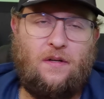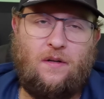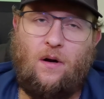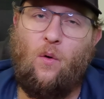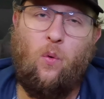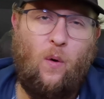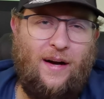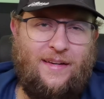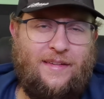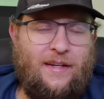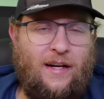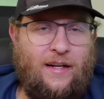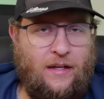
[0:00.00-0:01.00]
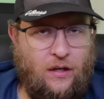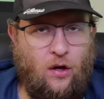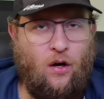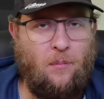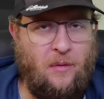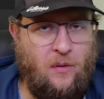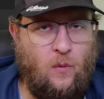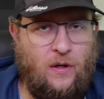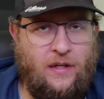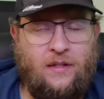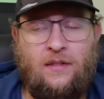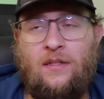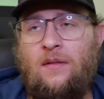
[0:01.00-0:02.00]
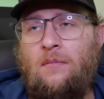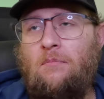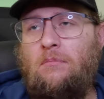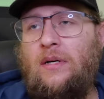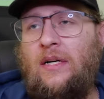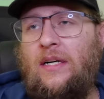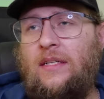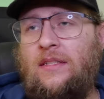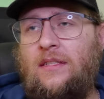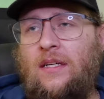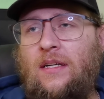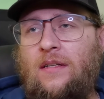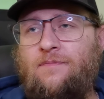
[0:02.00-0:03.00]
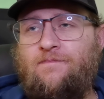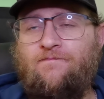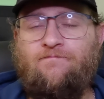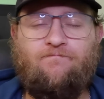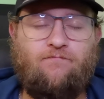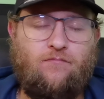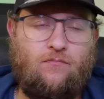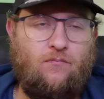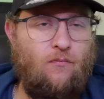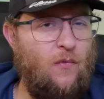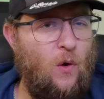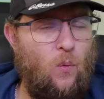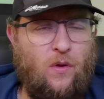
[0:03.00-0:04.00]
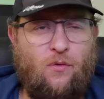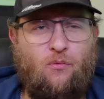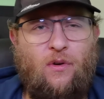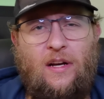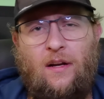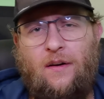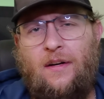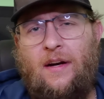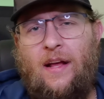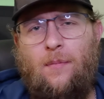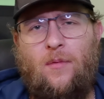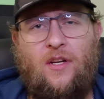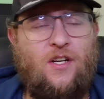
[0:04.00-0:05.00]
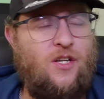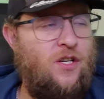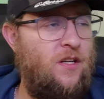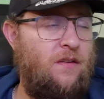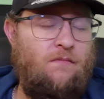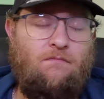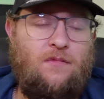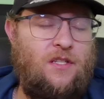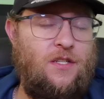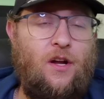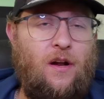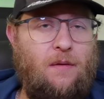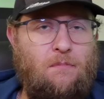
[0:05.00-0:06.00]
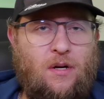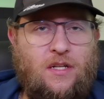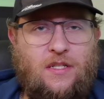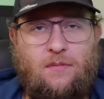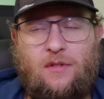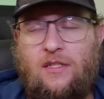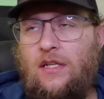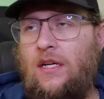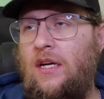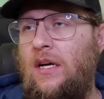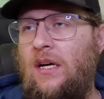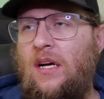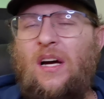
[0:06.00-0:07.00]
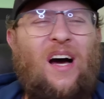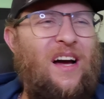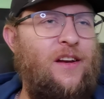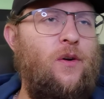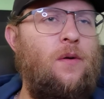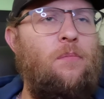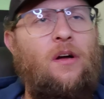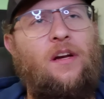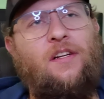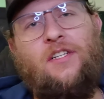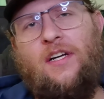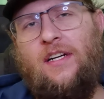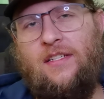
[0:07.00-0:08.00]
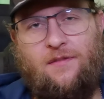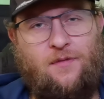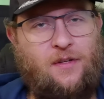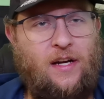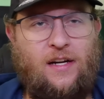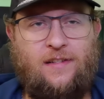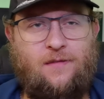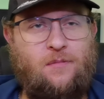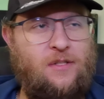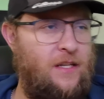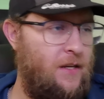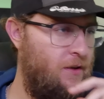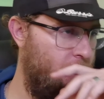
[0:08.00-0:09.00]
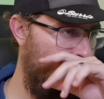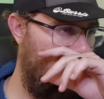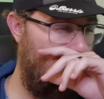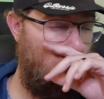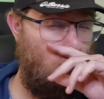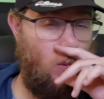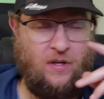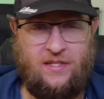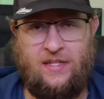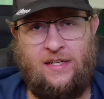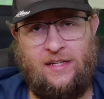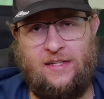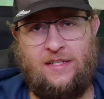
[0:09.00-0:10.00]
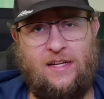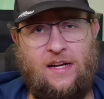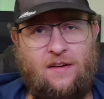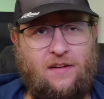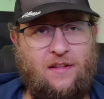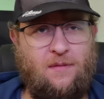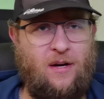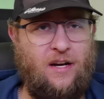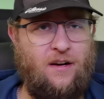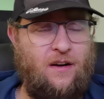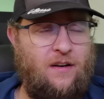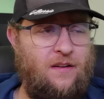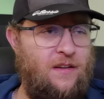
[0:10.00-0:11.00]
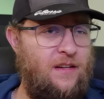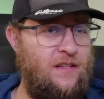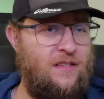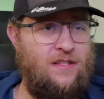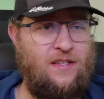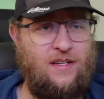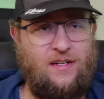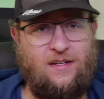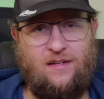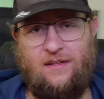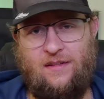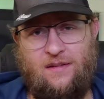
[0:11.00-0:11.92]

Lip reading: also quite an uncommon one, but with reloaded ammunition, it's not impossible. I do apologize if you guys have been hearing like a whistling sound in the background. It's